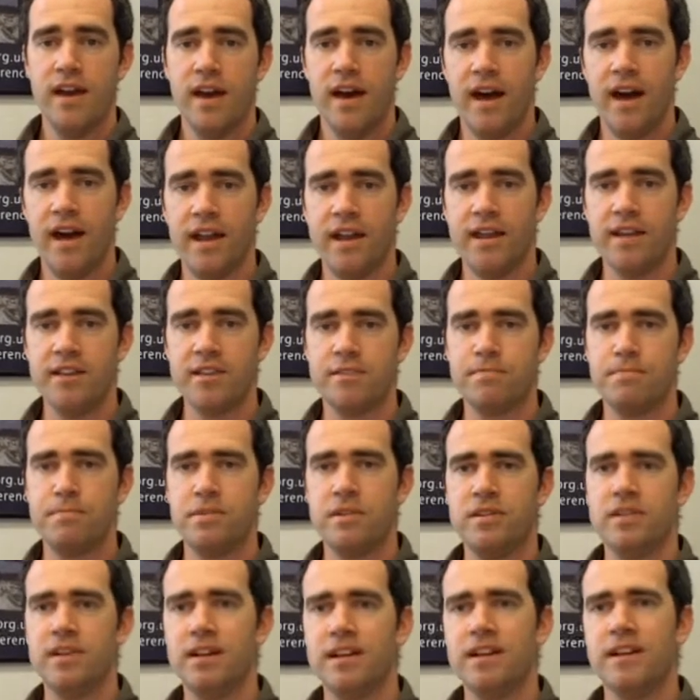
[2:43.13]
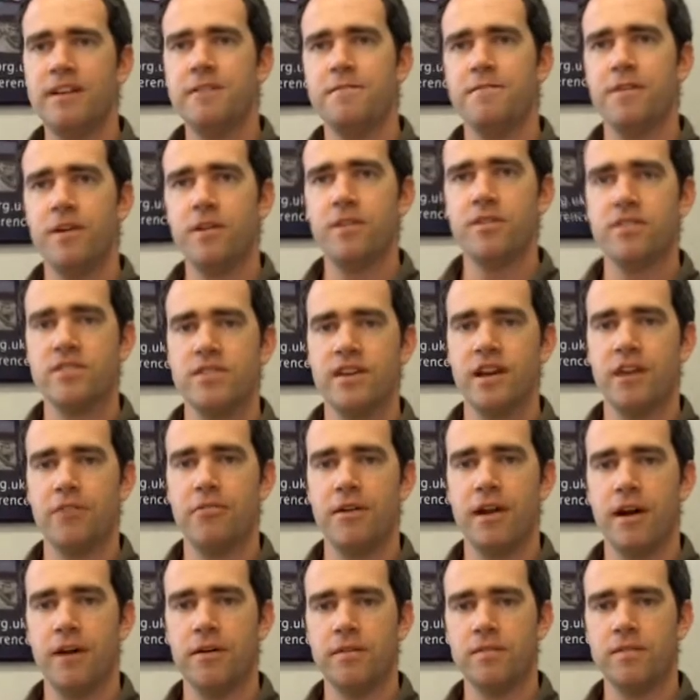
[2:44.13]
And it's particularly focusing
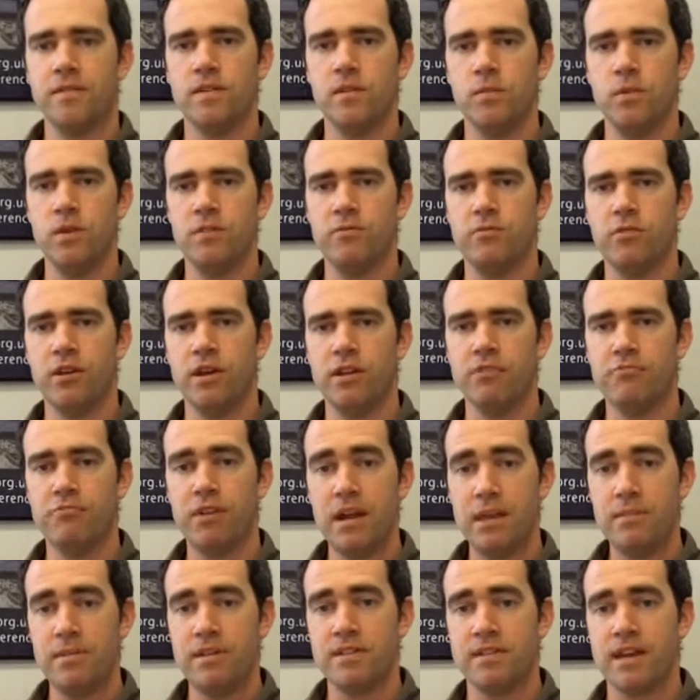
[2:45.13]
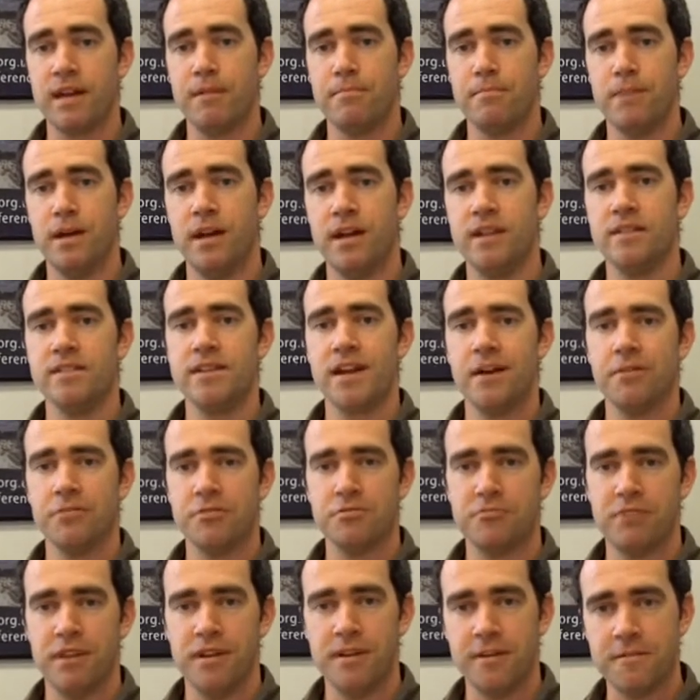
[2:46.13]
around, we've run rabies campaigns, how to
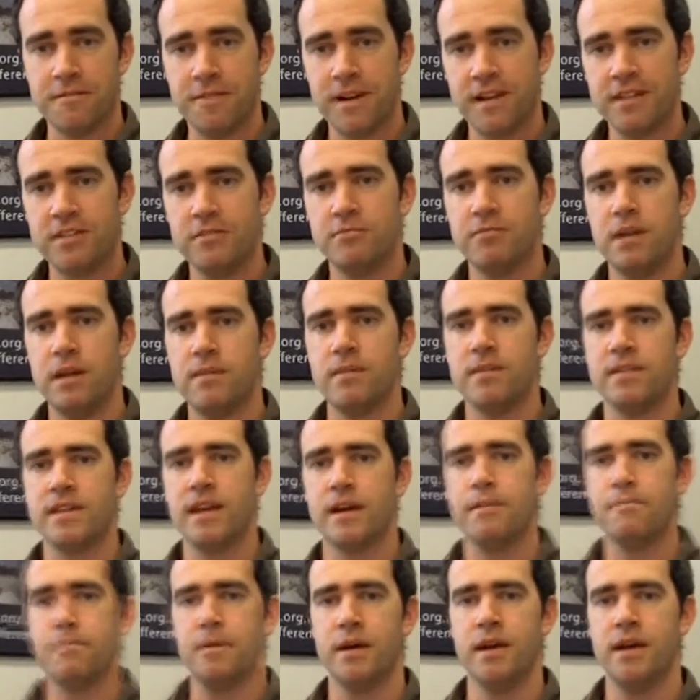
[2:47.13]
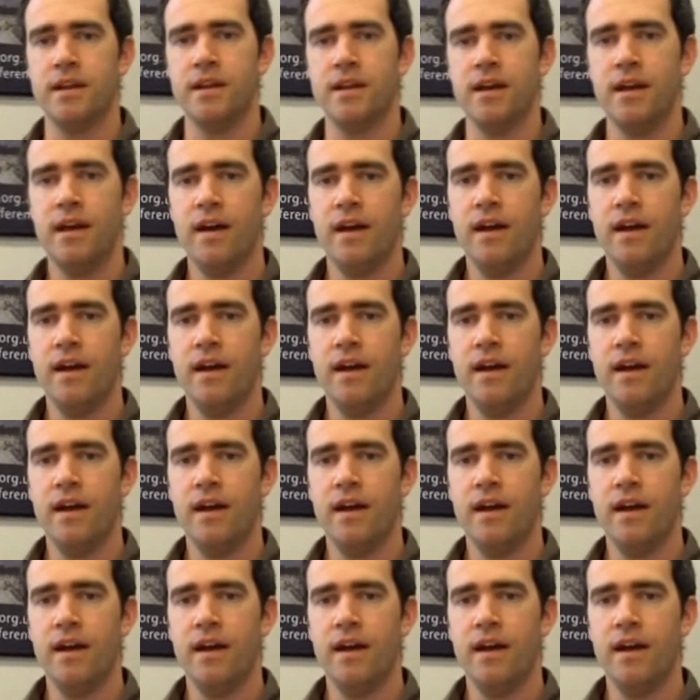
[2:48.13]
run an effective rabies campaign,